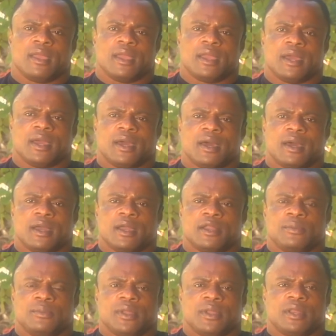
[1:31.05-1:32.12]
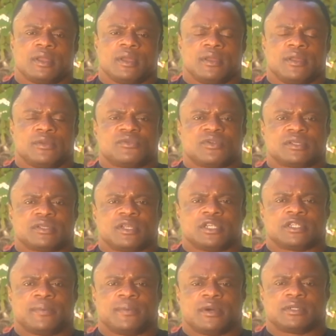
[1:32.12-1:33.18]
It's been an interesting
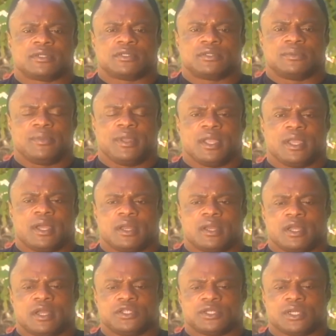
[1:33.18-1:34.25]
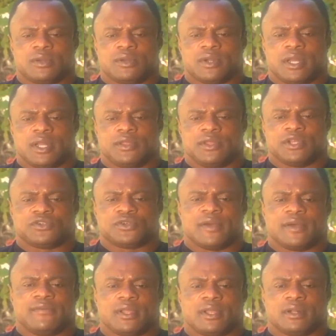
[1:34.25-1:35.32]
sport to me, and generally the
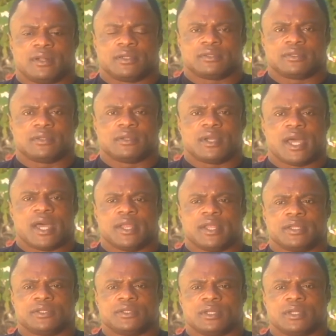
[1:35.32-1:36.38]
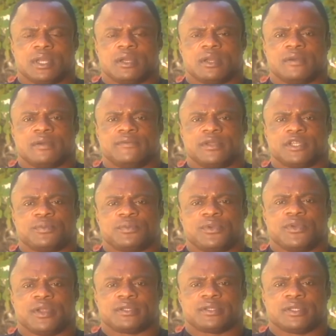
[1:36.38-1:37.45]
traveling also added to a lot of
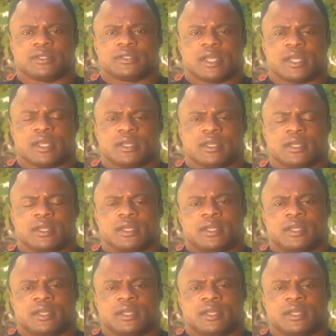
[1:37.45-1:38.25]
experiences and